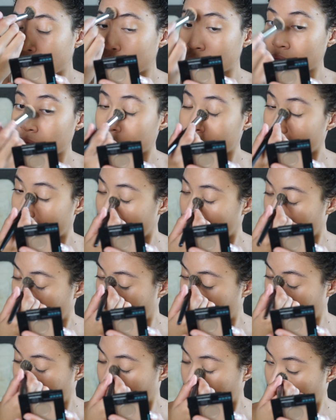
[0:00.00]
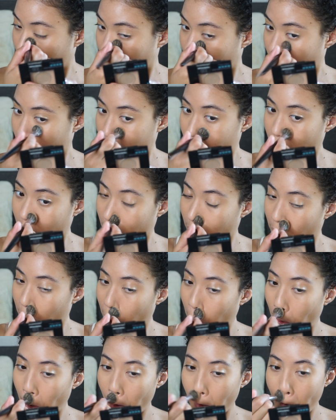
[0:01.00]
is pretty close to my
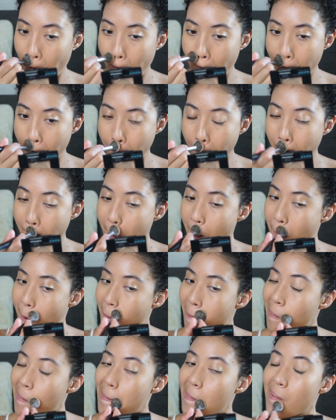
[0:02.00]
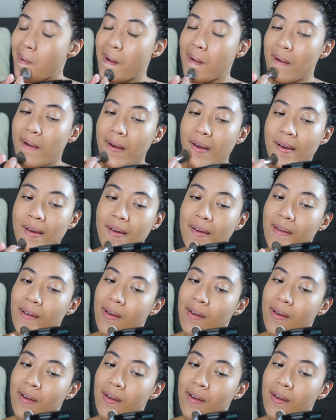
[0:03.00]
actual skin color, so it